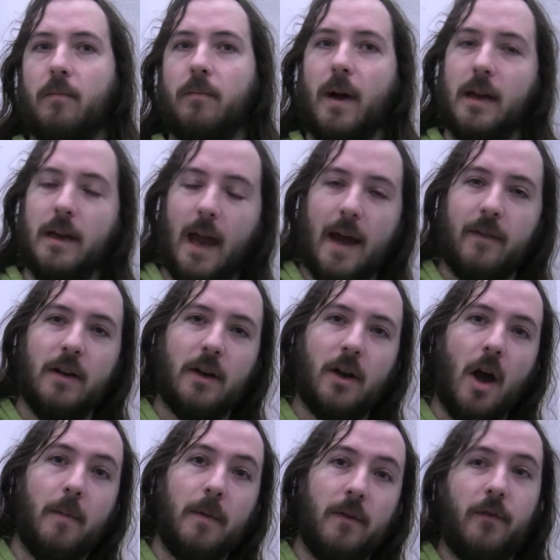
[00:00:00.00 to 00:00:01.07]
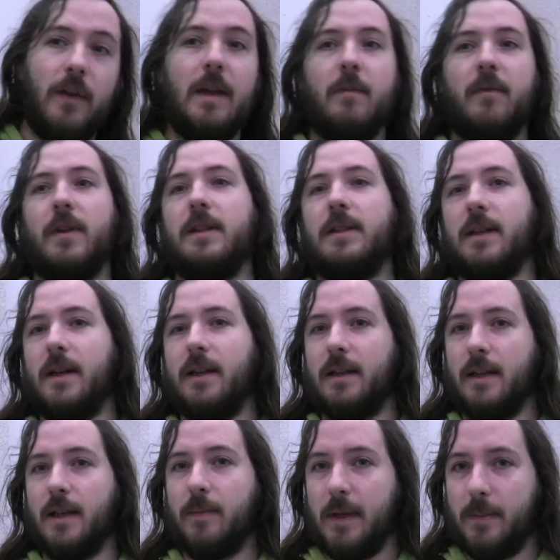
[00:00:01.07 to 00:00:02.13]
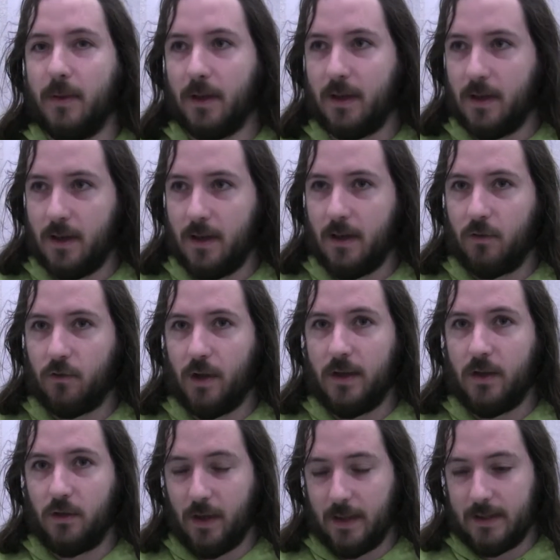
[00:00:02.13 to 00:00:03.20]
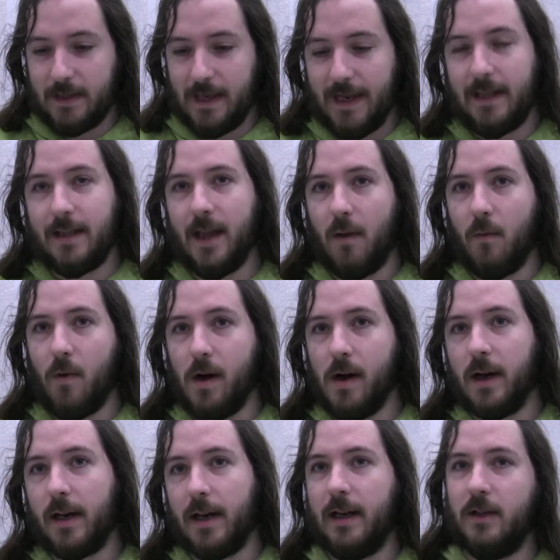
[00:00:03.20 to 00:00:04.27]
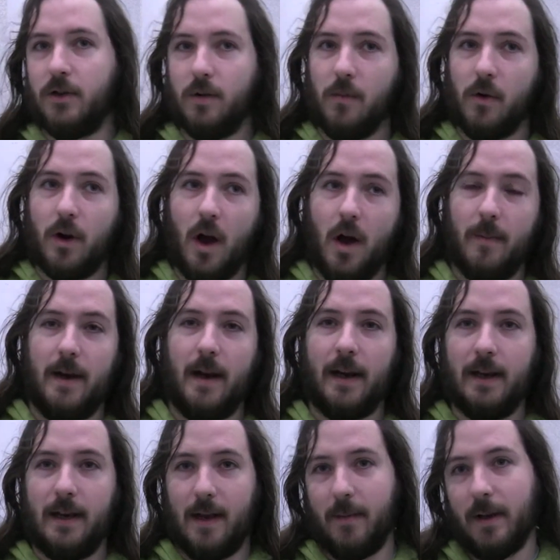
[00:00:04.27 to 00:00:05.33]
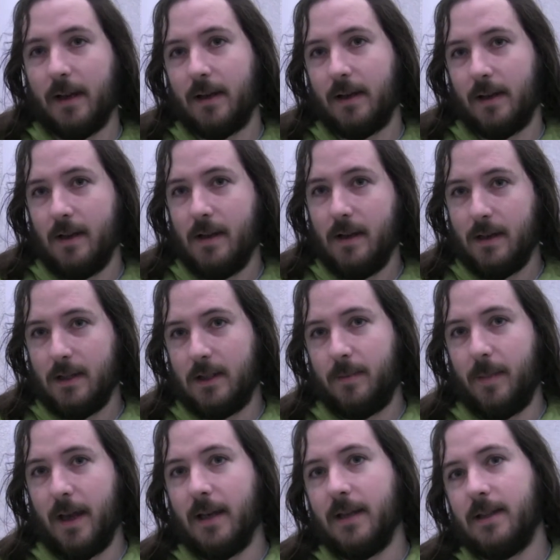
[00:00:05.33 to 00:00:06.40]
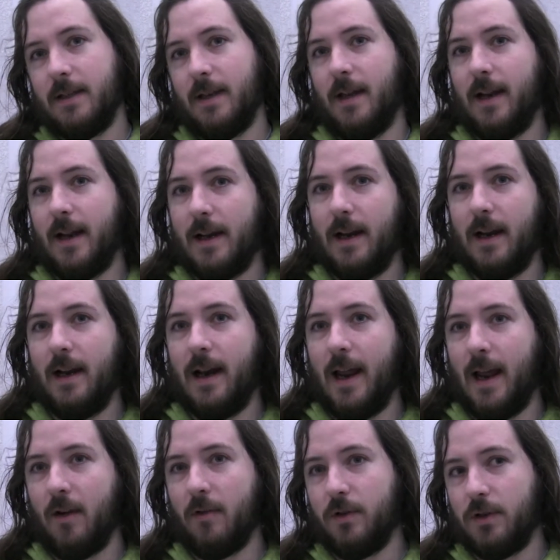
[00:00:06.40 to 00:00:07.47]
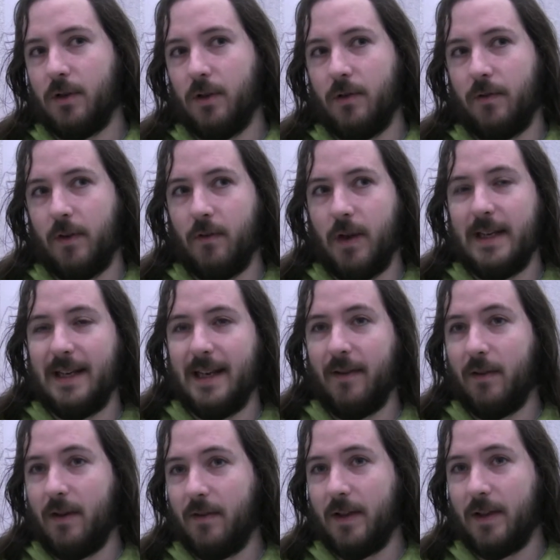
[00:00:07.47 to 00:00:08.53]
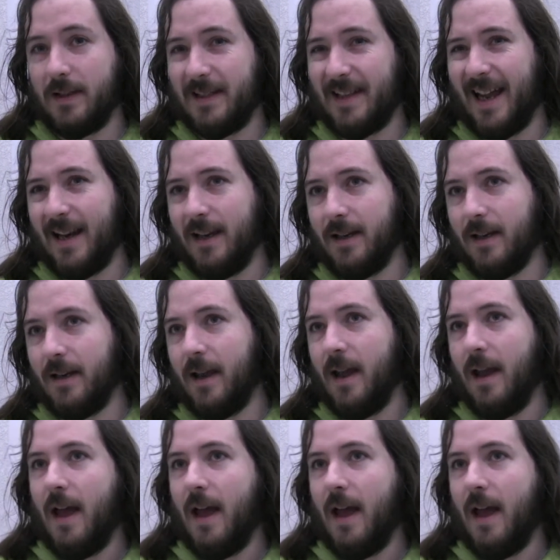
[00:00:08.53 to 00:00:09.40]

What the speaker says: by having a common theme of uncertainty, people can try to translate their work into a more common academic space, and that will allow sort of a greater level of understanding,